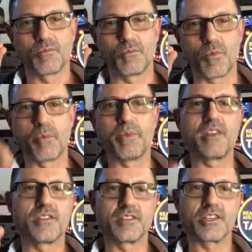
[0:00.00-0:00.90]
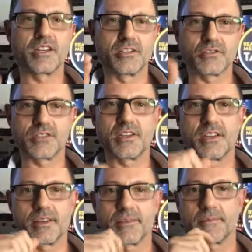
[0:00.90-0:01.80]
will be the change you're
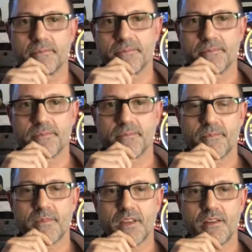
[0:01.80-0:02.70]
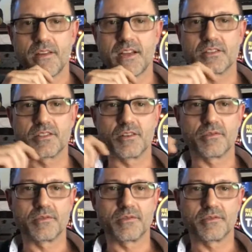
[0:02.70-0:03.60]
seeking. And
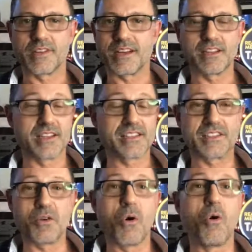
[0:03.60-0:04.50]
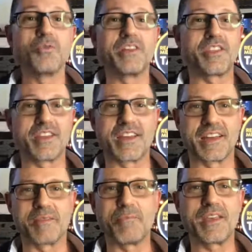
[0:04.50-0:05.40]
so that's the only thing I
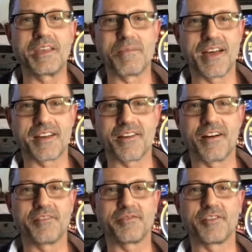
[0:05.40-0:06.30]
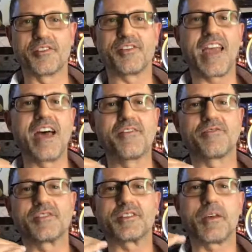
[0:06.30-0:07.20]
can piggyback off of
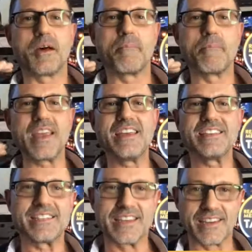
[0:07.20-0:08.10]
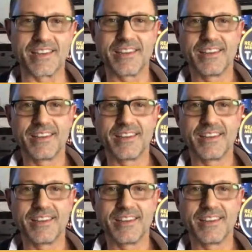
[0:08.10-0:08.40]
Ev's amazing